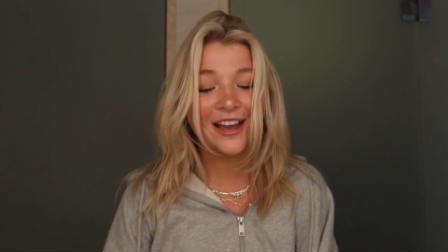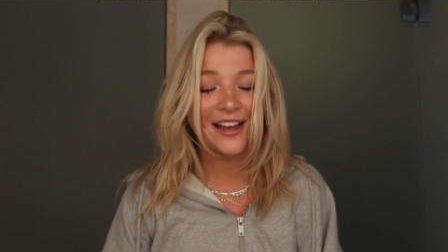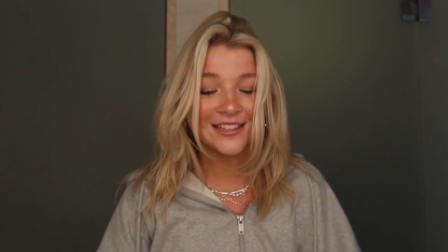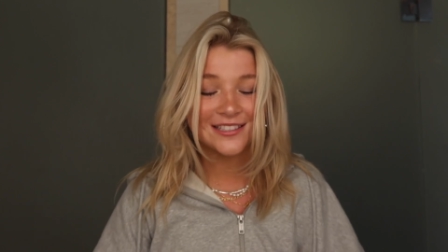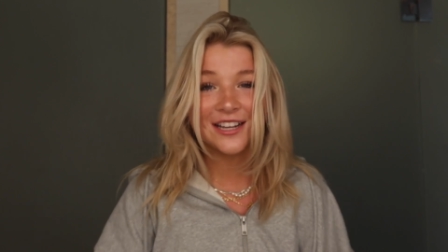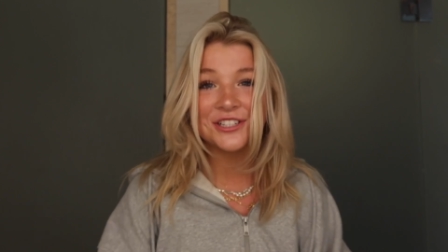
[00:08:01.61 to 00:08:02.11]
I
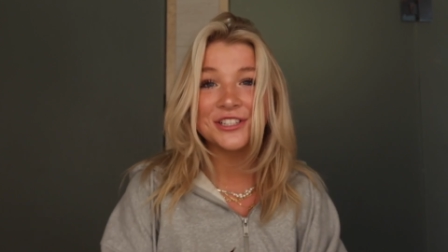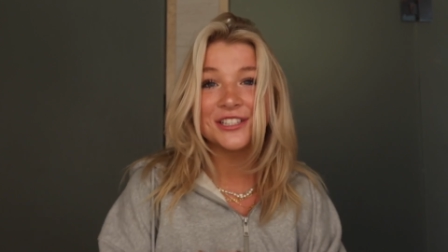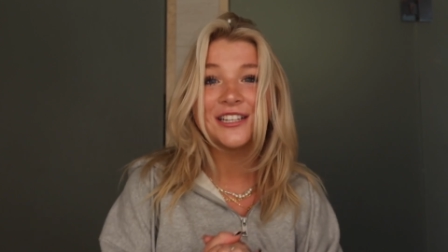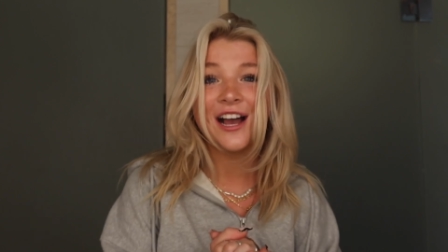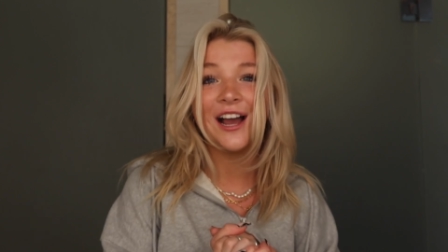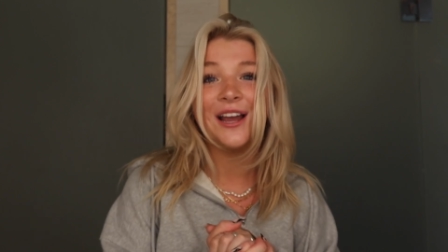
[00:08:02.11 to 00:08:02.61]
had such a good
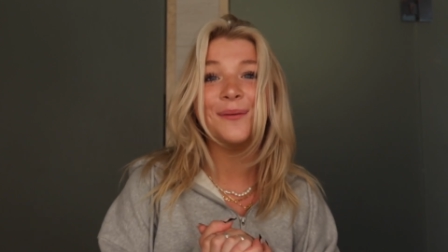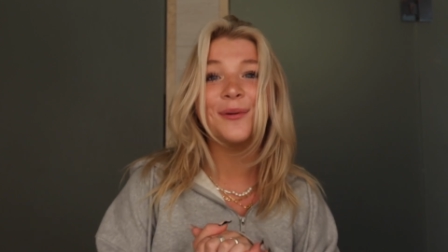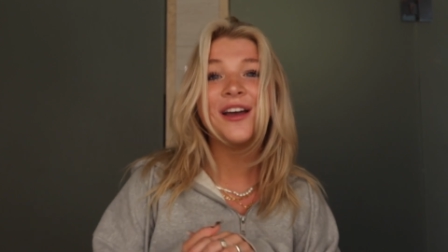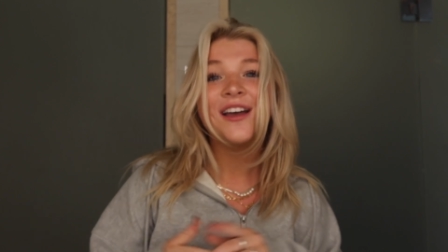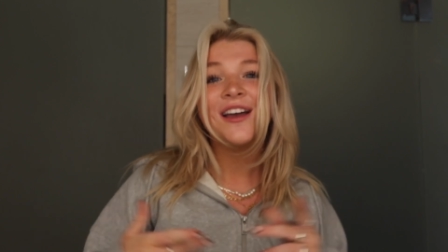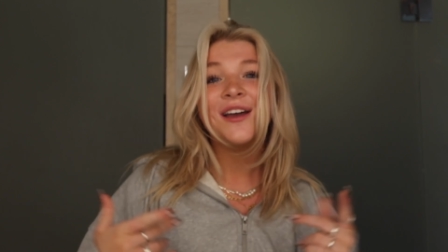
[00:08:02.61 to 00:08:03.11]

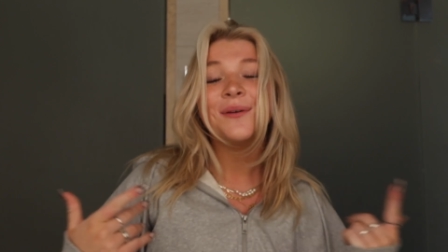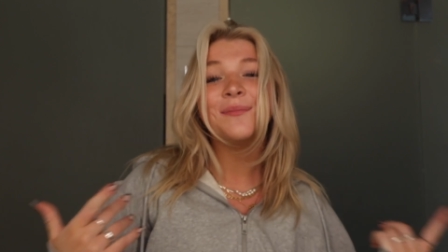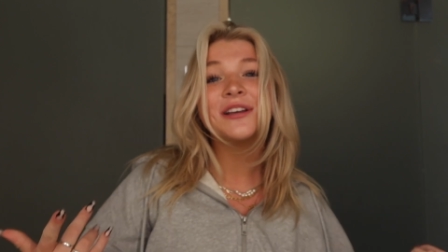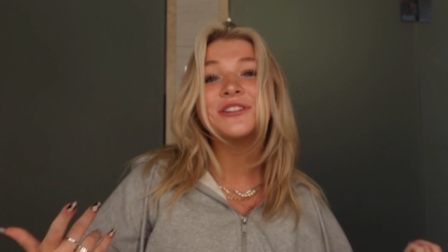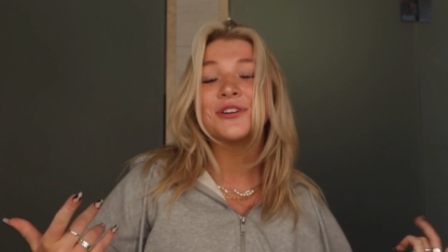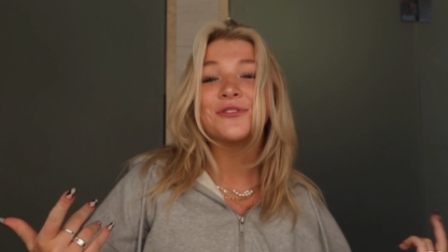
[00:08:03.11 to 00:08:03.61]
time.
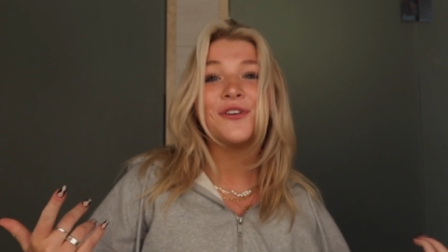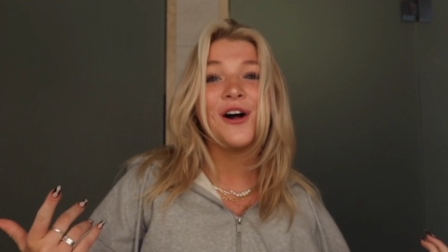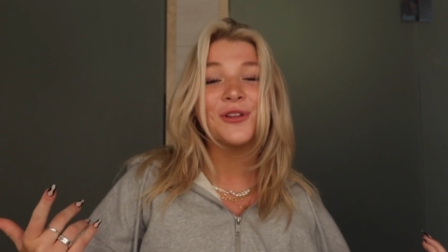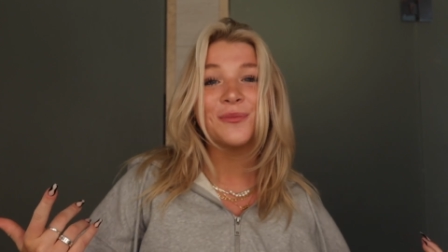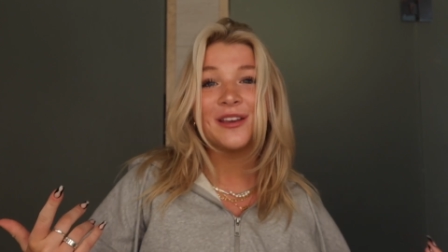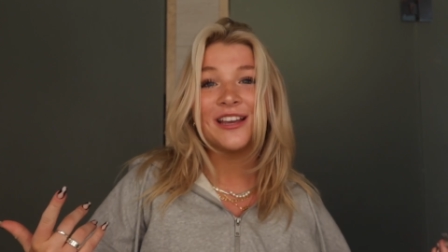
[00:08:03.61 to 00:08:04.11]
Make sure to
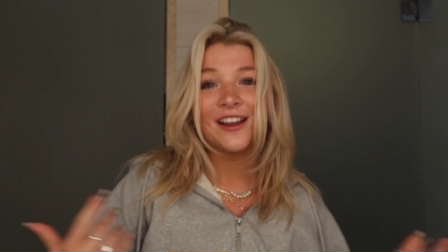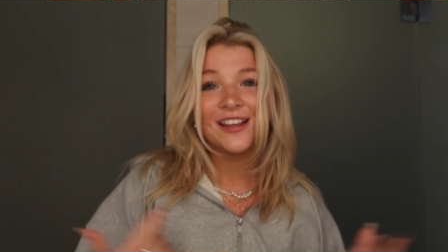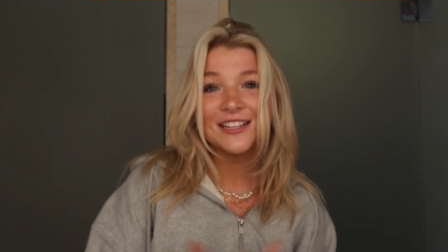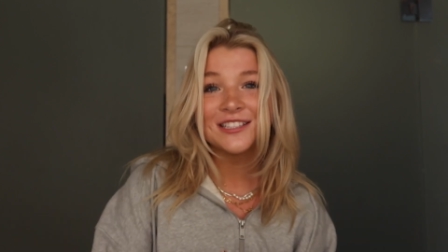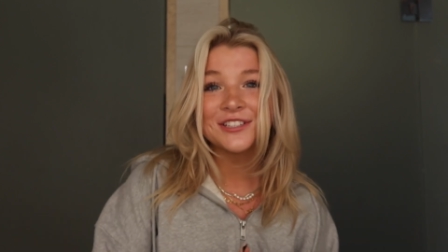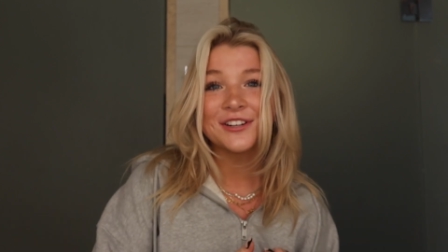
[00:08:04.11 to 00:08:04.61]
follow me on
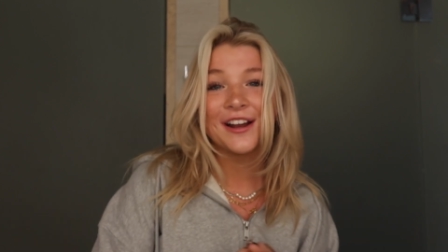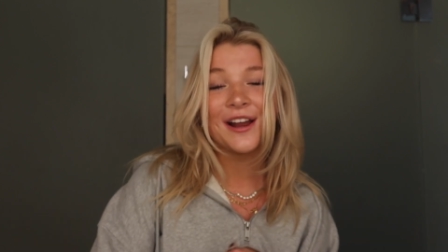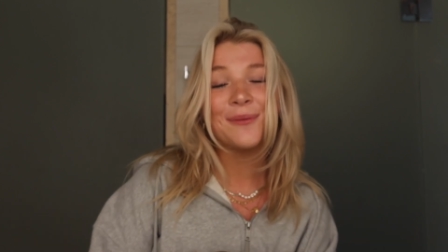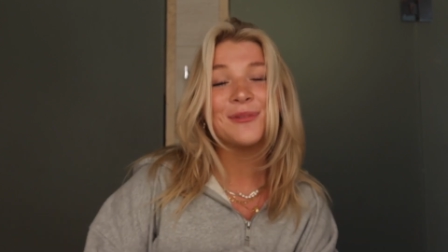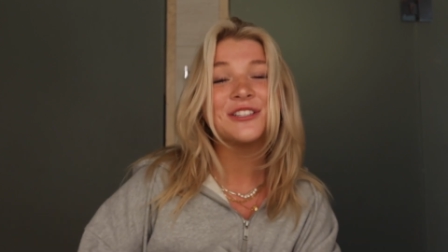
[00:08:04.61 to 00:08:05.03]
Instagram.